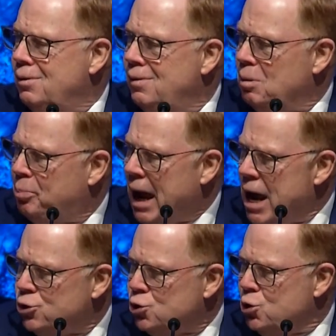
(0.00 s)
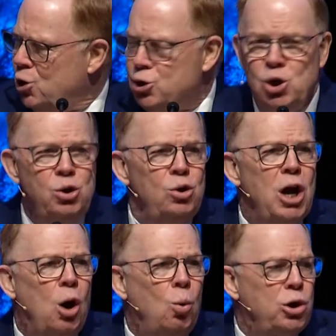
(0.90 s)
the pastor, you do
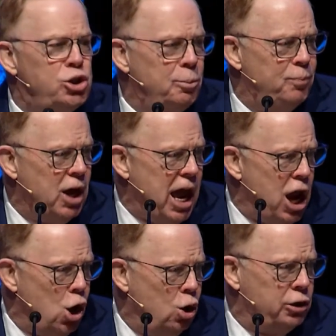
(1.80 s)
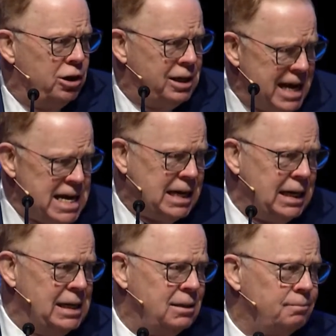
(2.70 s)
not worship the elder,
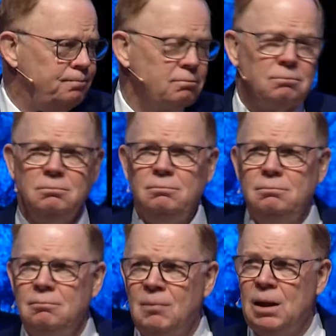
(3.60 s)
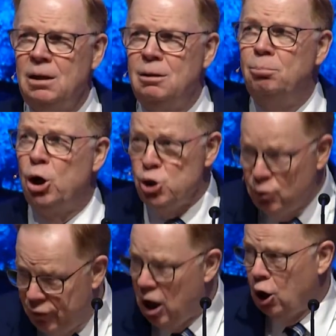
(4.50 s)
deacon, but you
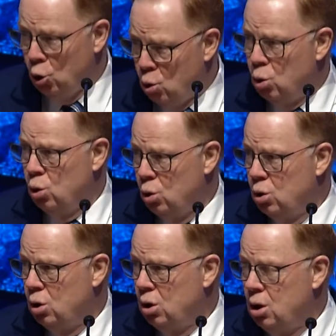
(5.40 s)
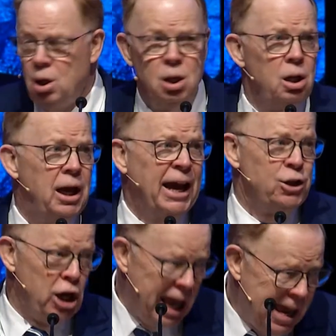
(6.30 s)
follow and
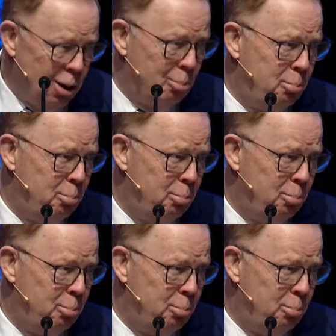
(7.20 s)
you help.